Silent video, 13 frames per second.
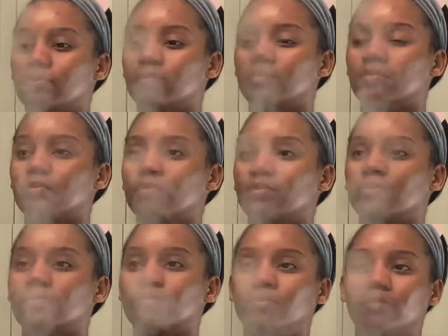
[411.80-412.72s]

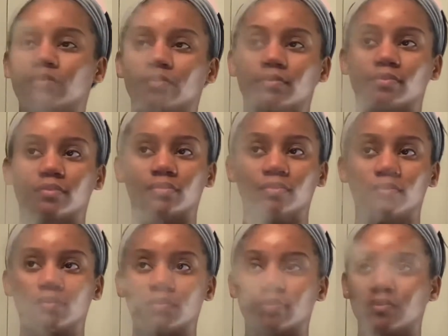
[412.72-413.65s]
I was just going
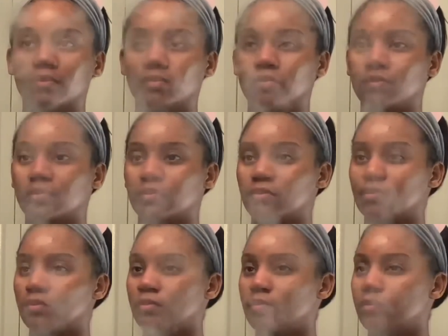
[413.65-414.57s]
steam crazy.